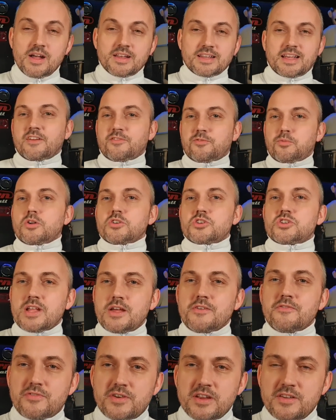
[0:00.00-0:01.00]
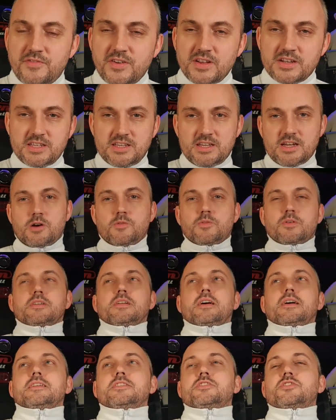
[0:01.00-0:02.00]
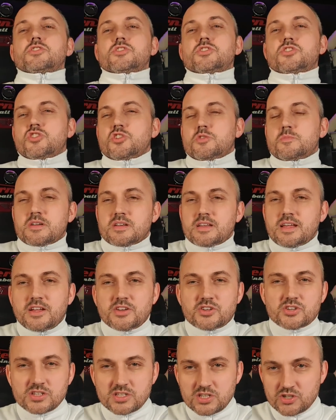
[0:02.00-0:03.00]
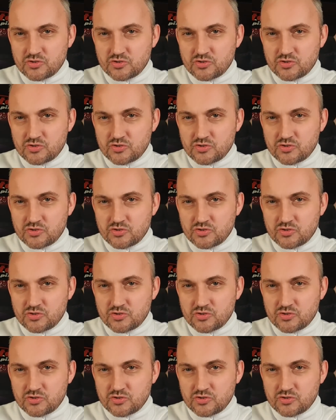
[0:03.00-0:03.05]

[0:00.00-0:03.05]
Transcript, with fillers: They'll have watched every video, and, and it's just human nature to